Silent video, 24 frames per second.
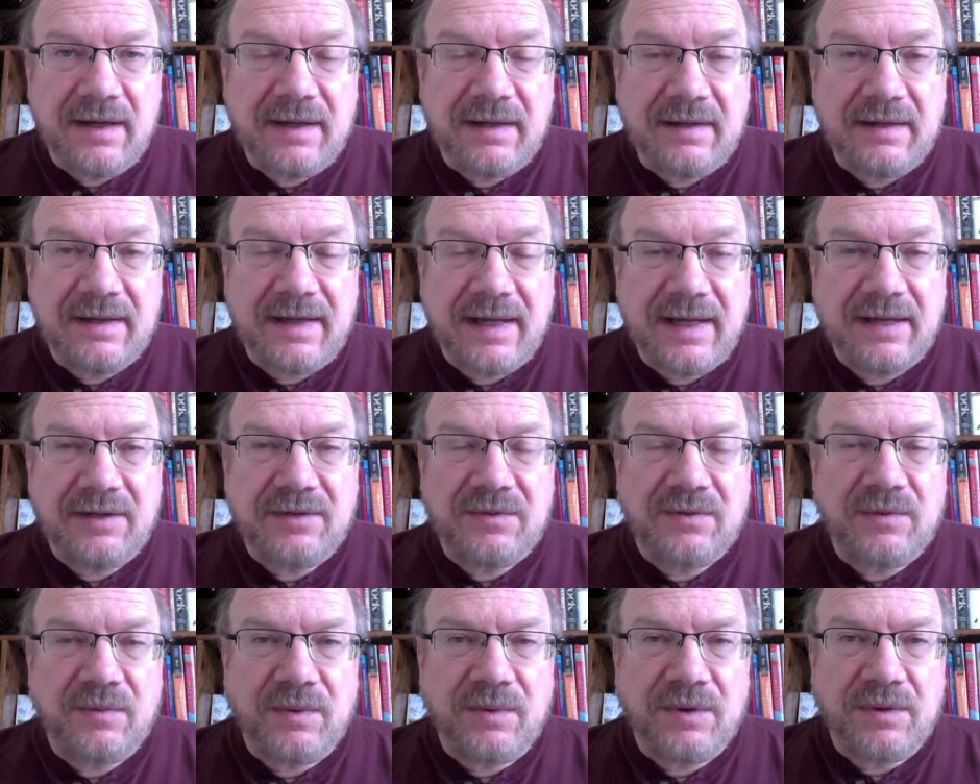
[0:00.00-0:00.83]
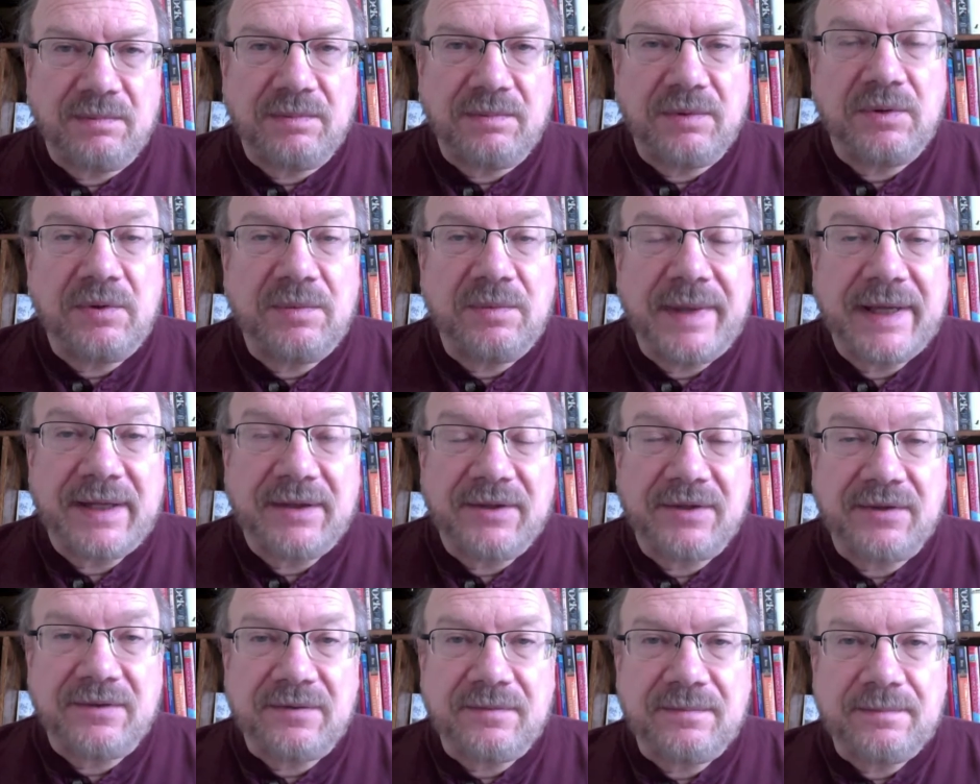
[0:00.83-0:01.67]
the answer with a blue
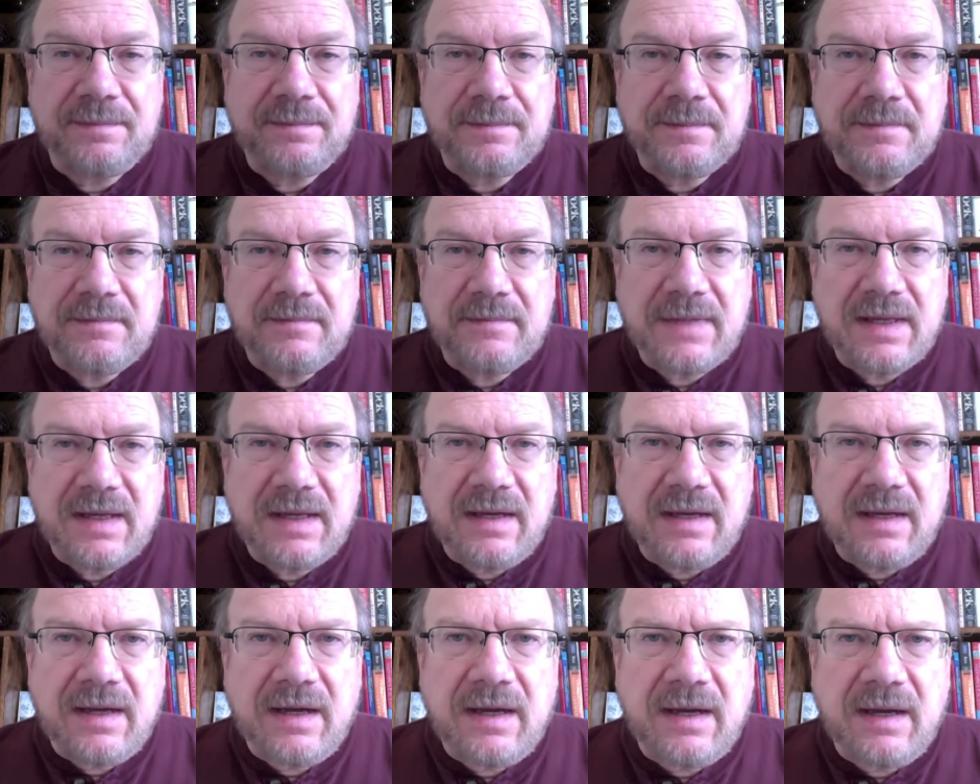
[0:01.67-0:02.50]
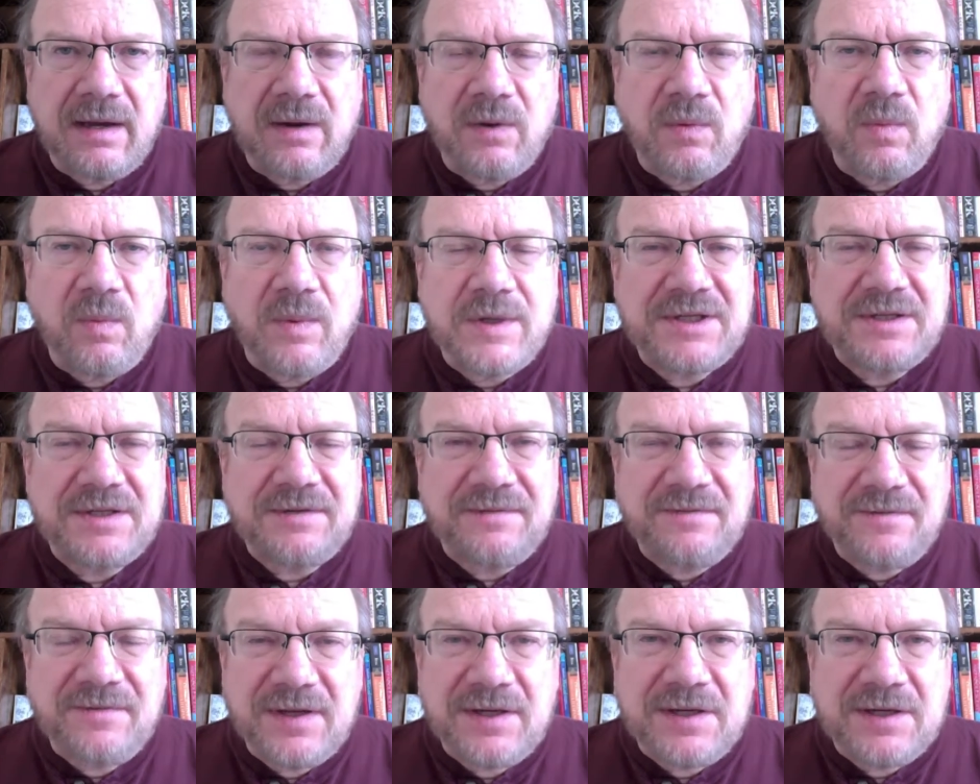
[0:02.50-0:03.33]
pencil. When
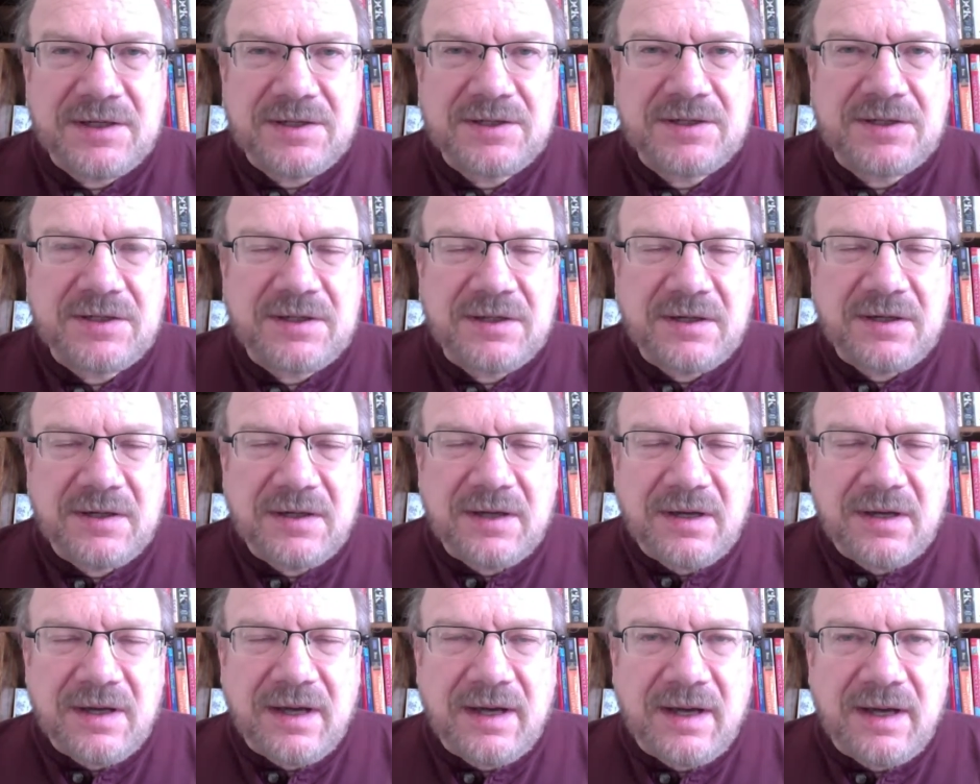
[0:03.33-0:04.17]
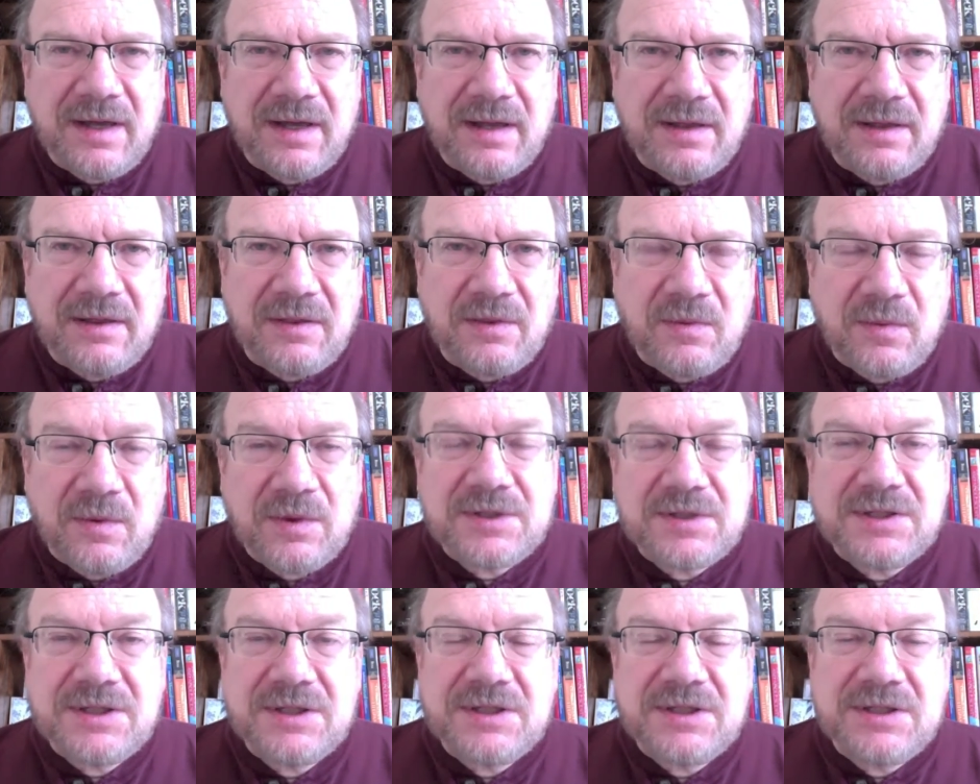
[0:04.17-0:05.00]
she finished the
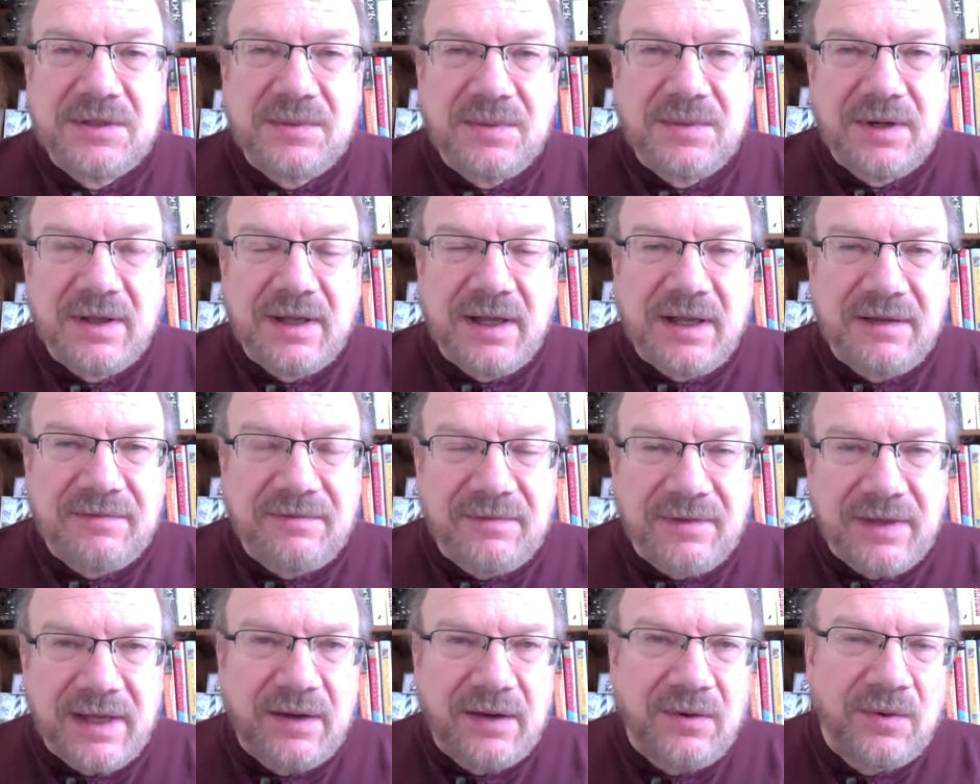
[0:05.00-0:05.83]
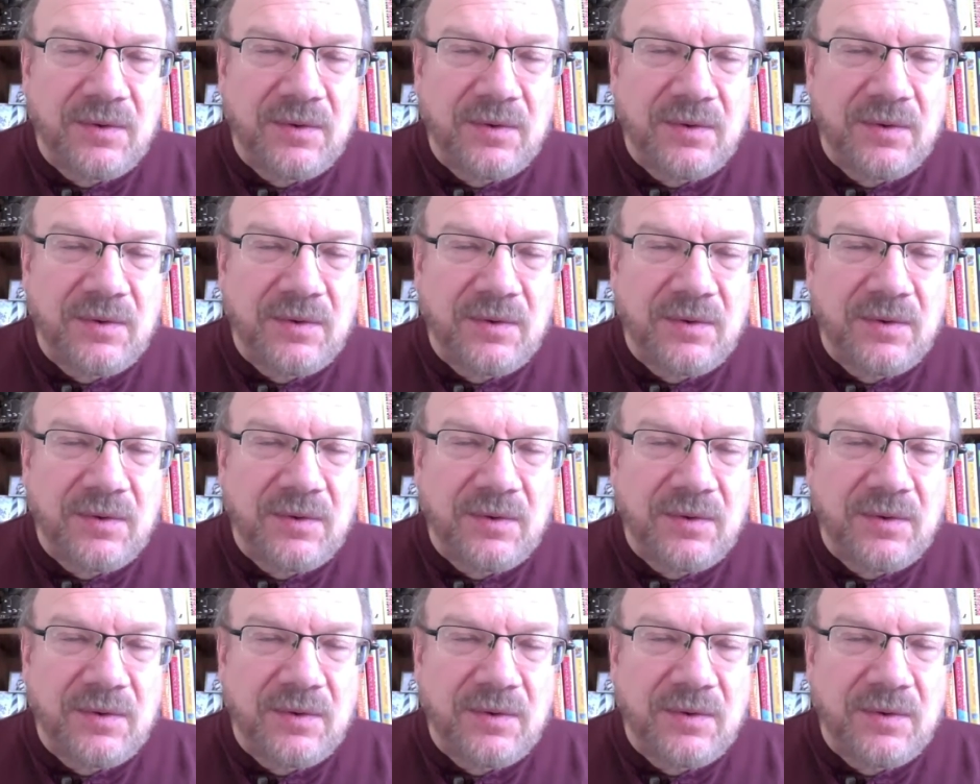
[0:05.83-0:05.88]
worksheet, she realized for that